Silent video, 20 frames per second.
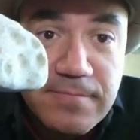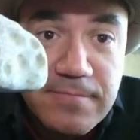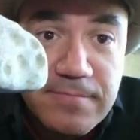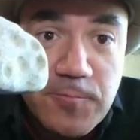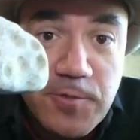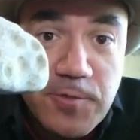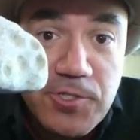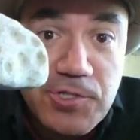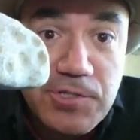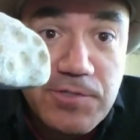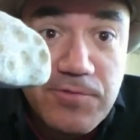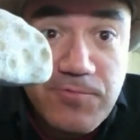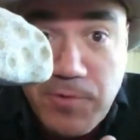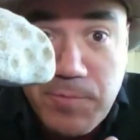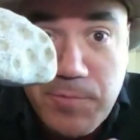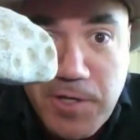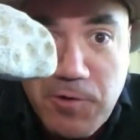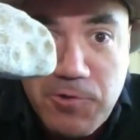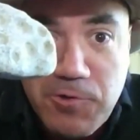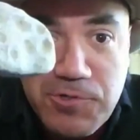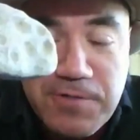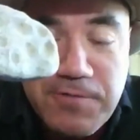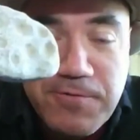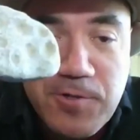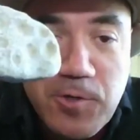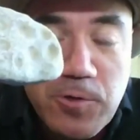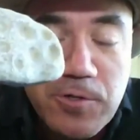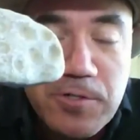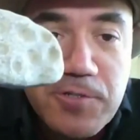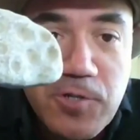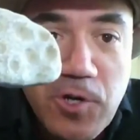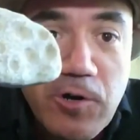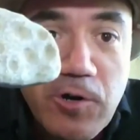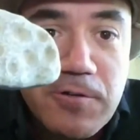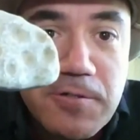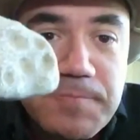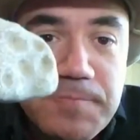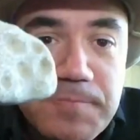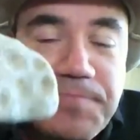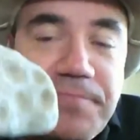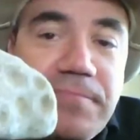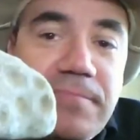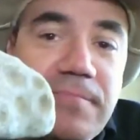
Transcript: which is from the ocean, of course, coral.